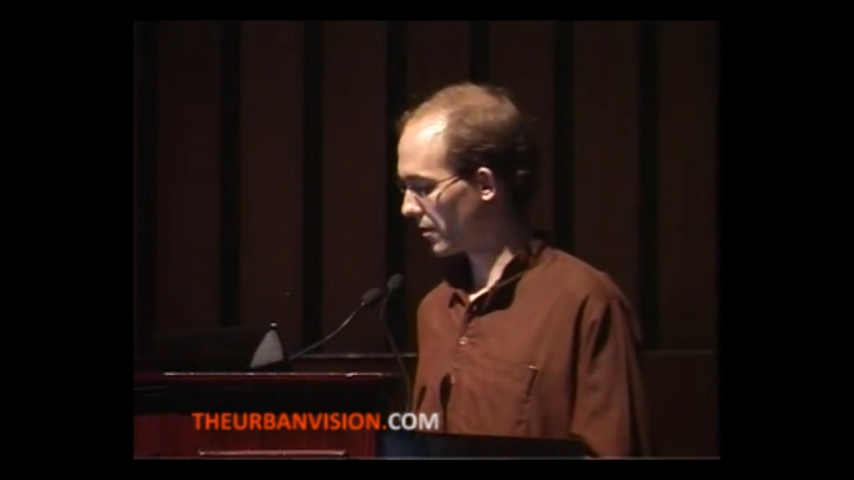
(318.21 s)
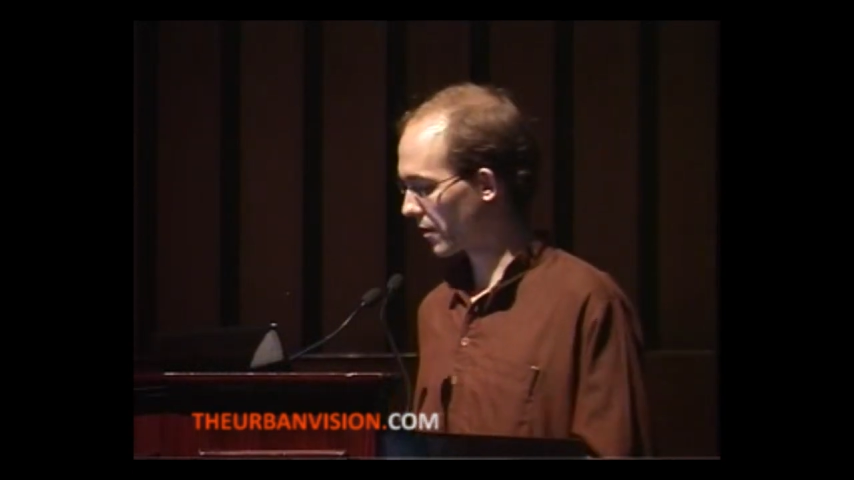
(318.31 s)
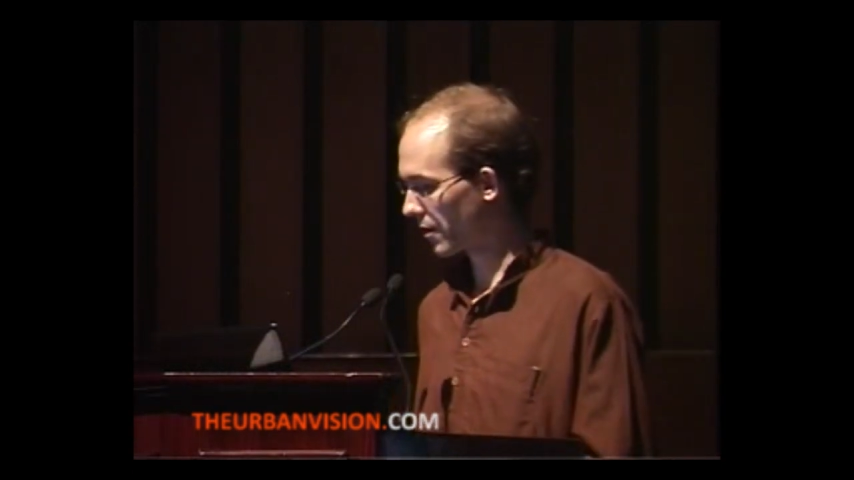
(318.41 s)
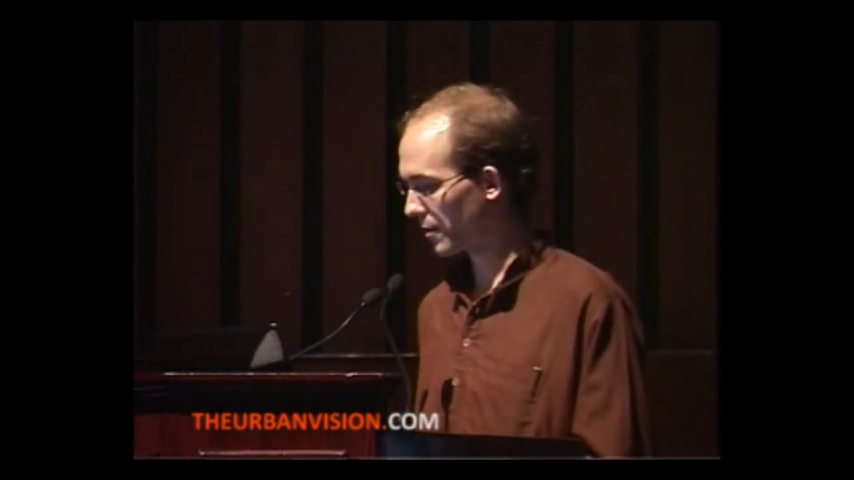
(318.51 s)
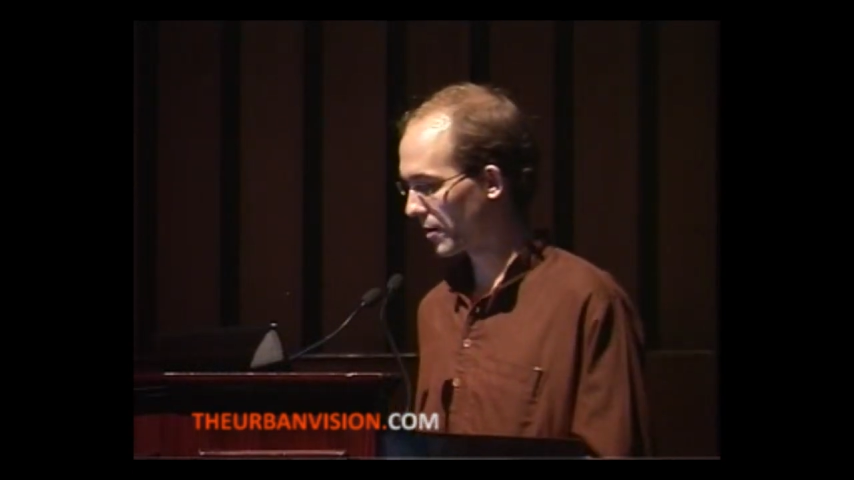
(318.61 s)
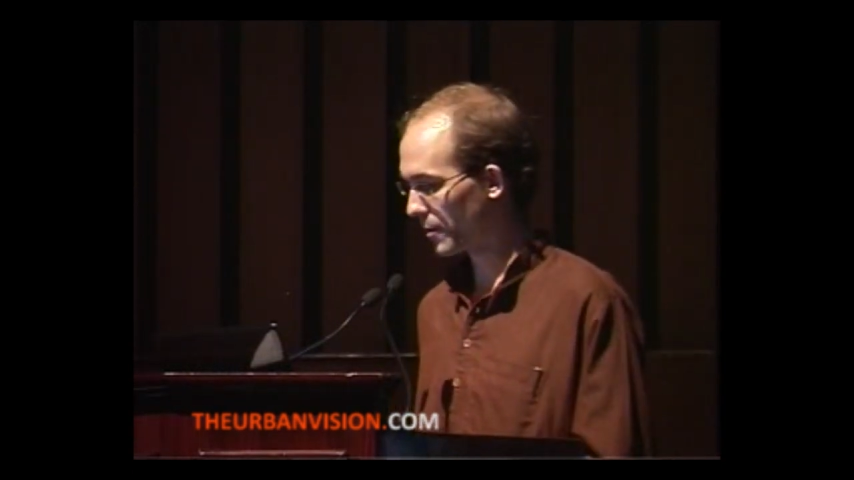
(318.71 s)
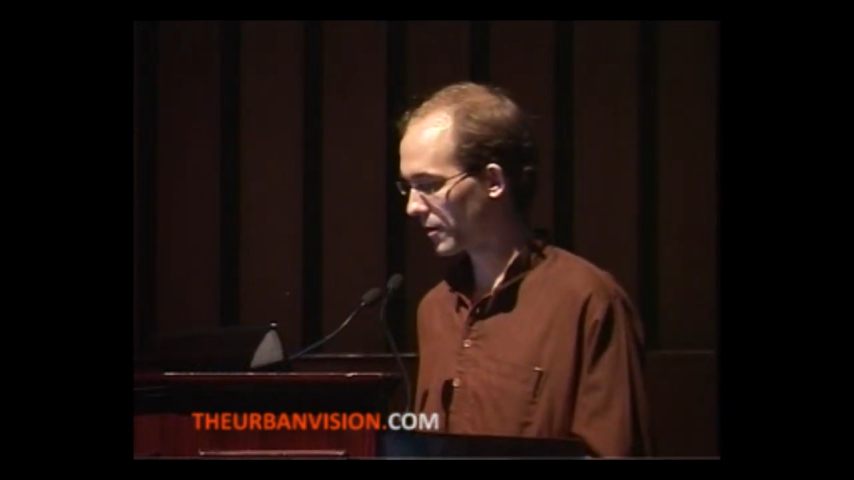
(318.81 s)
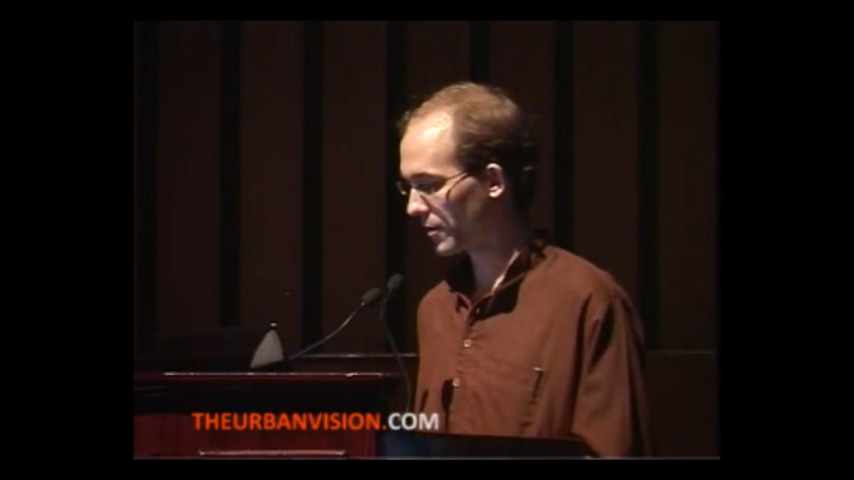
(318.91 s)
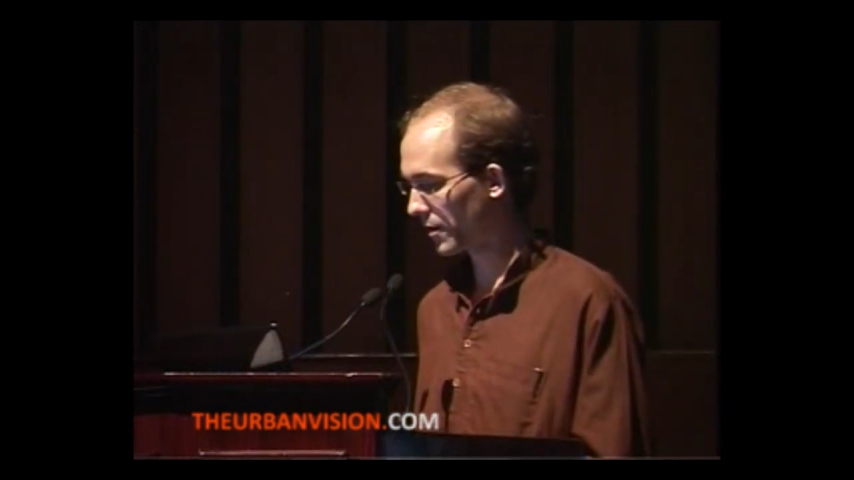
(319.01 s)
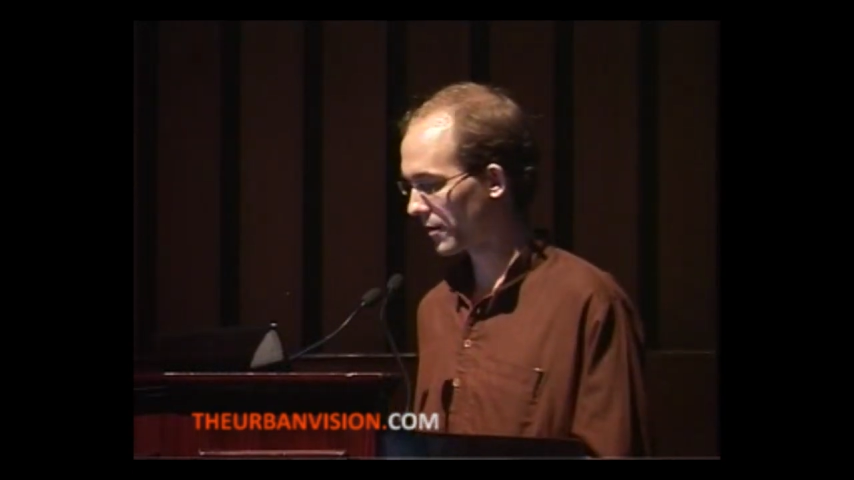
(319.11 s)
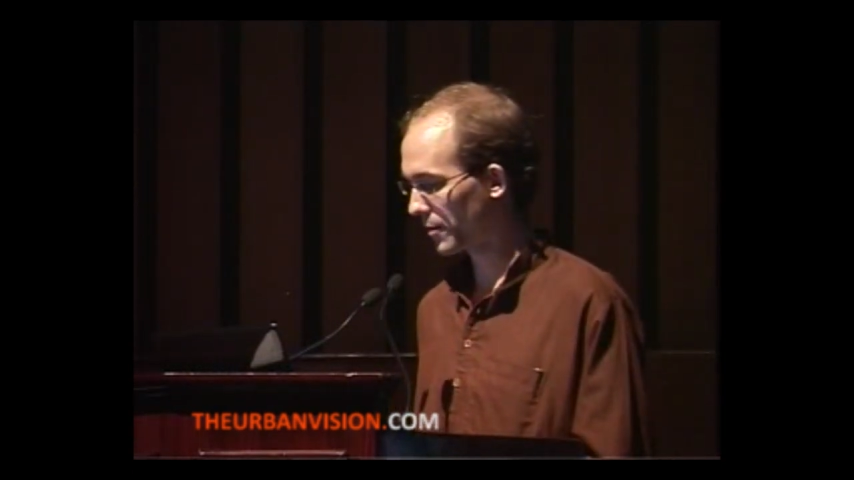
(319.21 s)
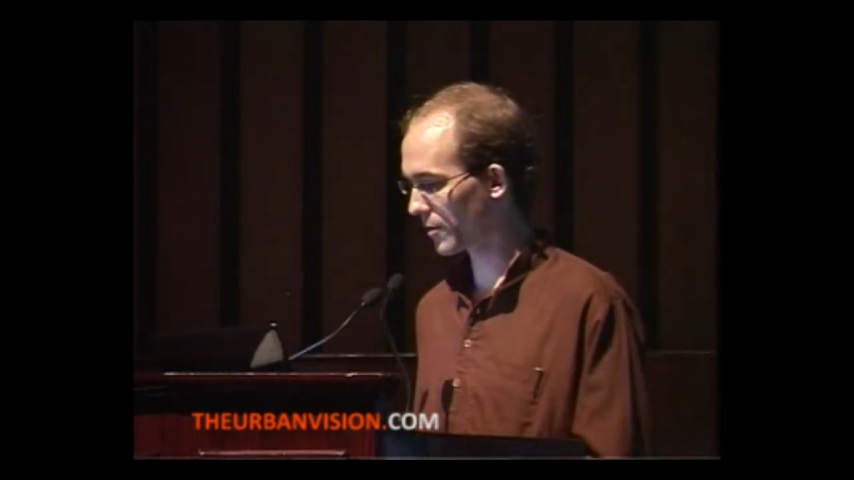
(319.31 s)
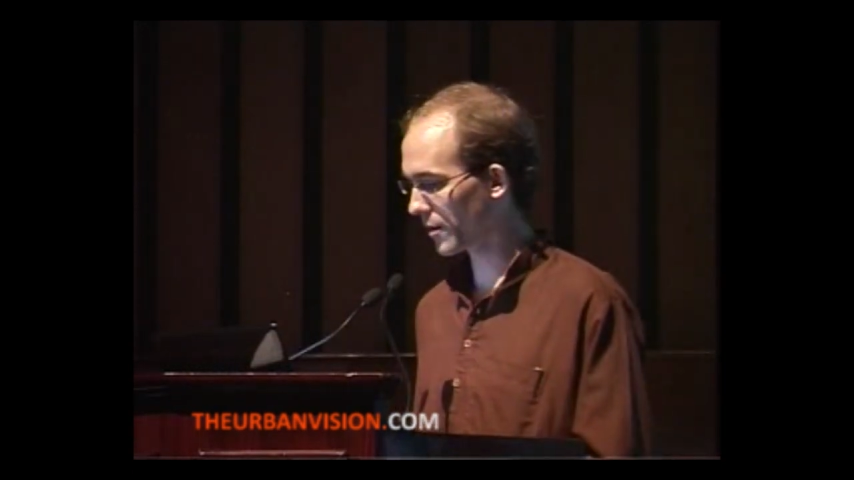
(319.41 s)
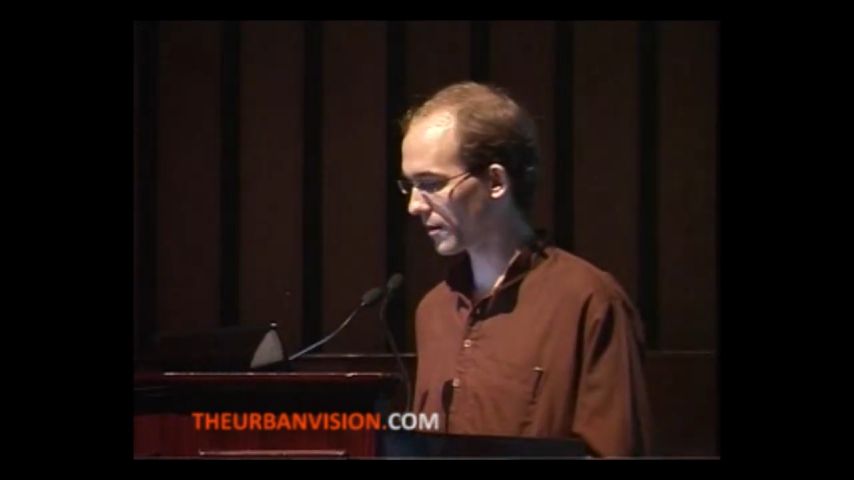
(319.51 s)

looking at public transport,